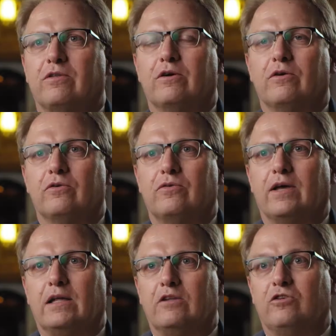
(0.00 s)
those
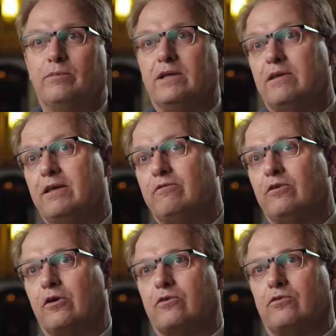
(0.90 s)
LGBT
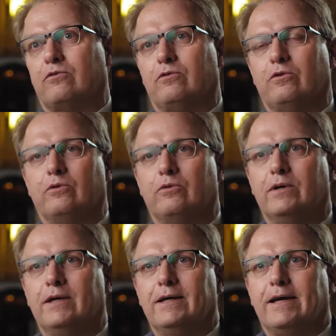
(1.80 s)
folks, to
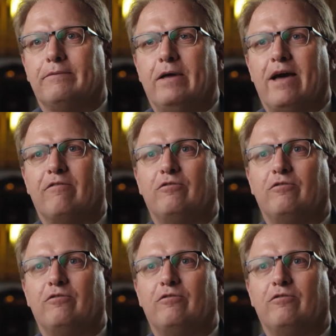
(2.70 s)
have